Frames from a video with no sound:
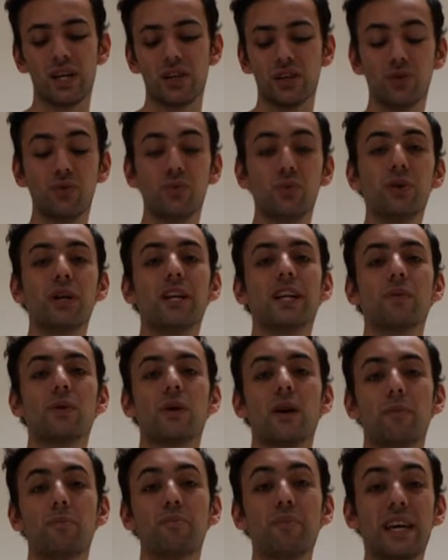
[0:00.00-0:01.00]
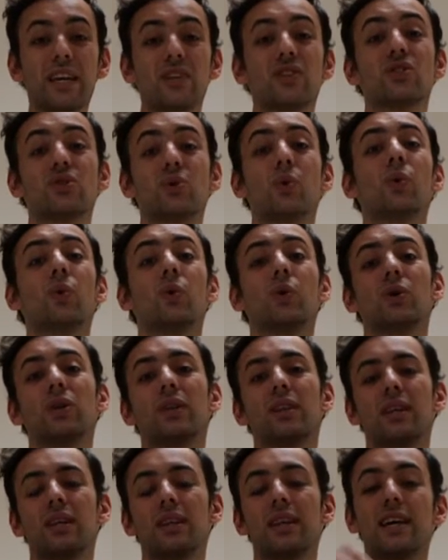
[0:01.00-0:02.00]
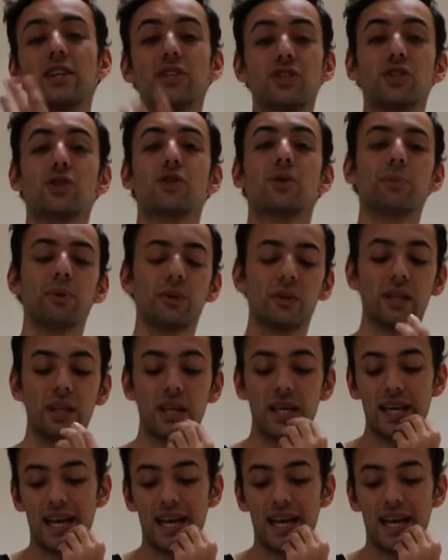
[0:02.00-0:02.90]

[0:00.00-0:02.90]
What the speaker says: you really want to make sure that they're durable.